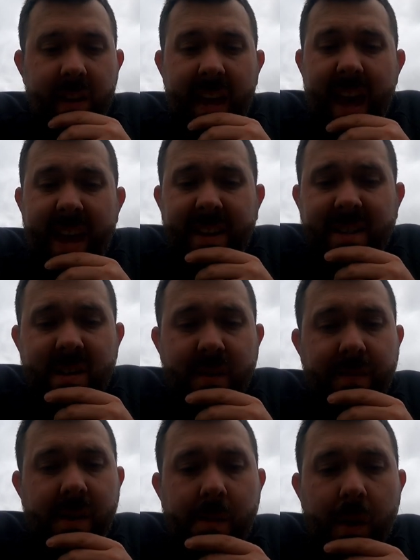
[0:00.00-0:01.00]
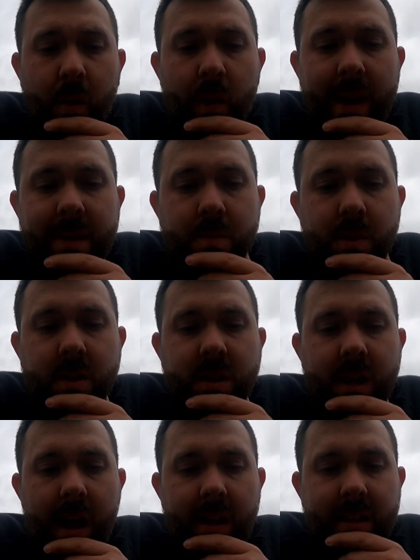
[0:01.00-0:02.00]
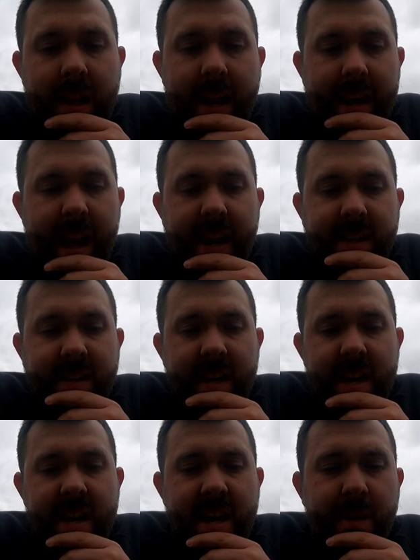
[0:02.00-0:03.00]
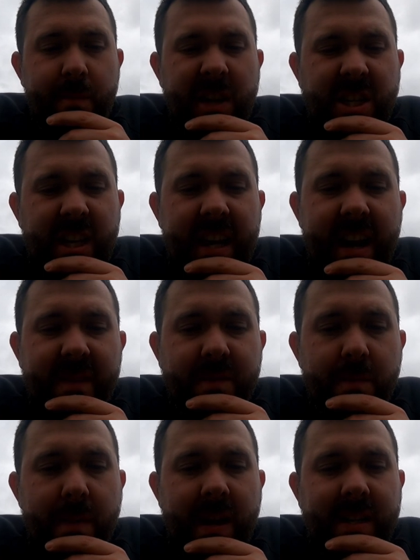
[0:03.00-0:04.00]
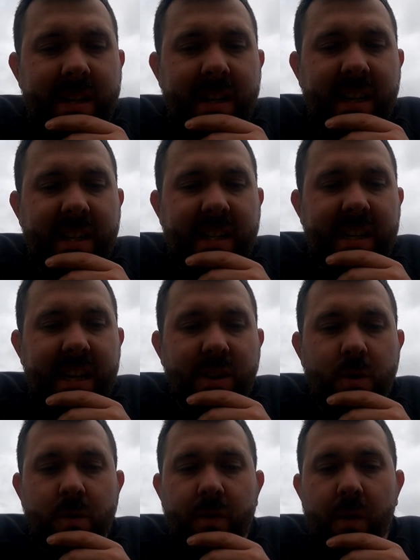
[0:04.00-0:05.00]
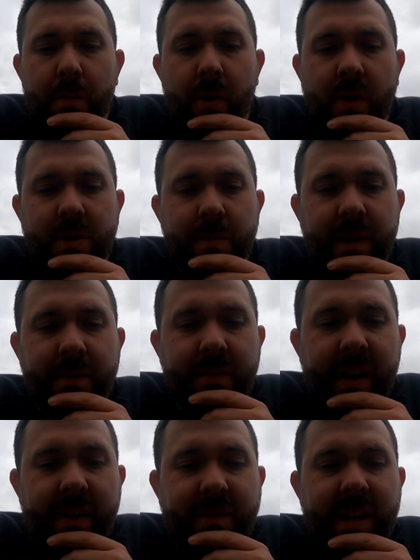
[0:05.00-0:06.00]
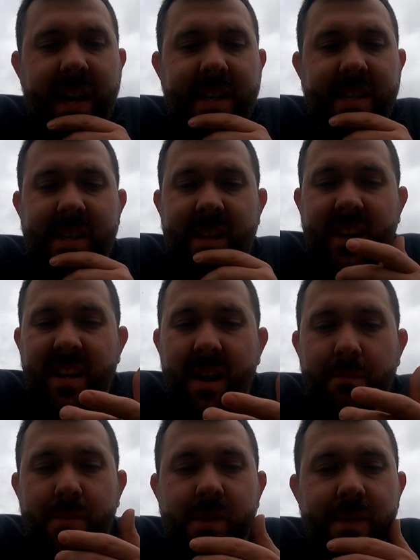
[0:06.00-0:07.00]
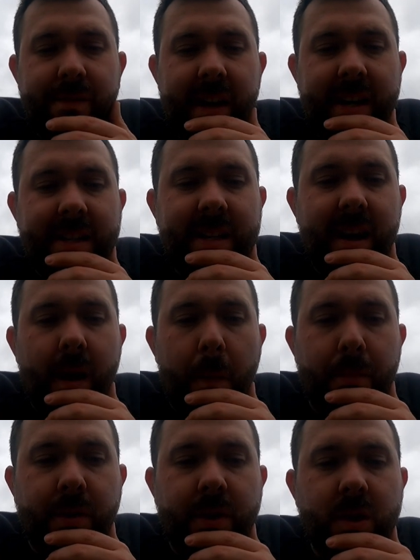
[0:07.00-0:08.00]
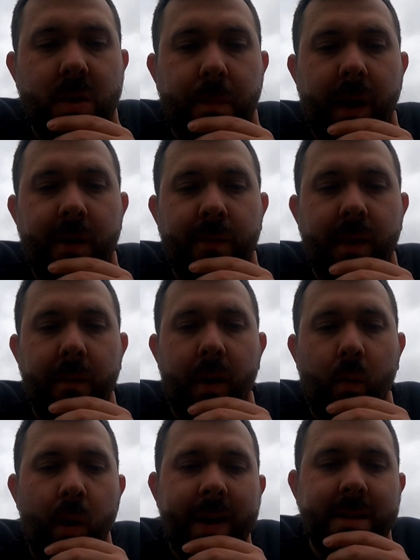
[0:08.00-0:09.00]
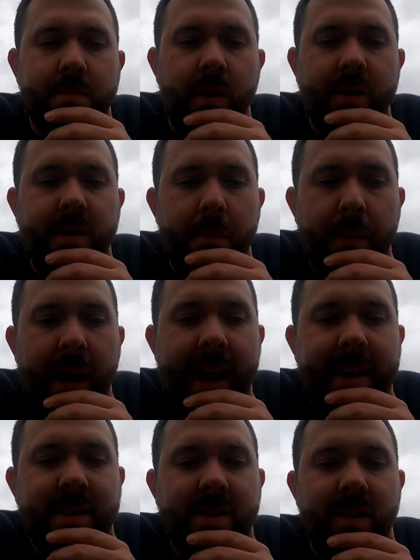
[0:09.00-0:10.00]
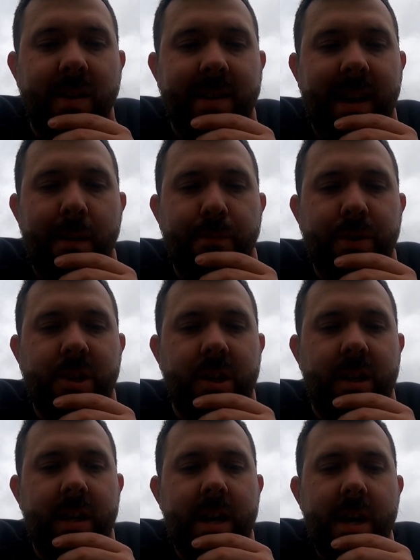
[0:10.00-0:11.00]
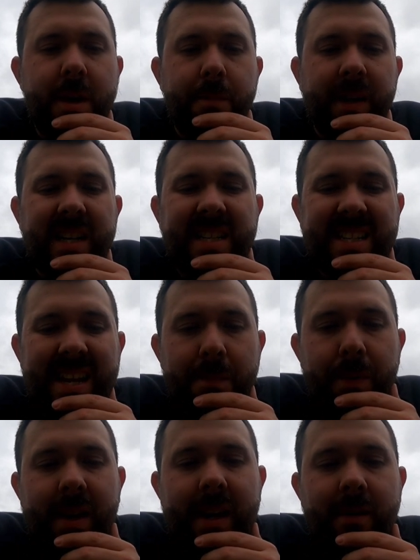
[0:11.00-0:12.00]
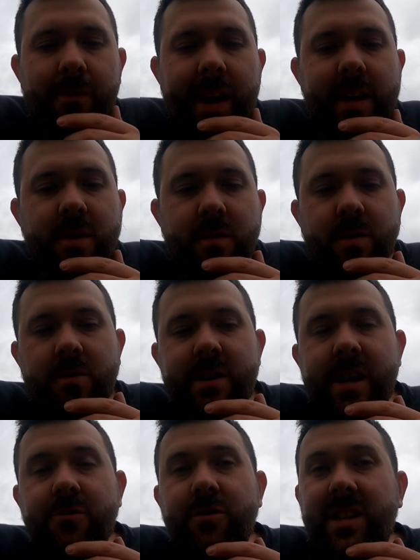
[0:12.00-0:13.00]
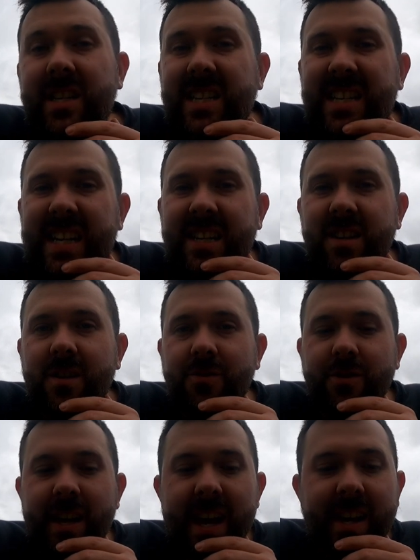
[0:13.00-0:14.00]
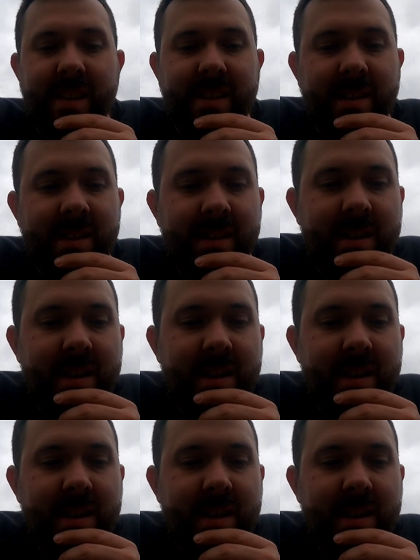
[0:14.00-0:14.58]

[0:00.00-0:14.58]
The eggs, a female wax moth starts laying eggs immediately after mating and continues for approximately 5 days. The number of eggs that are produced by the female wax moth depends on the temperature, but can typically range from 300 to 600 eggs.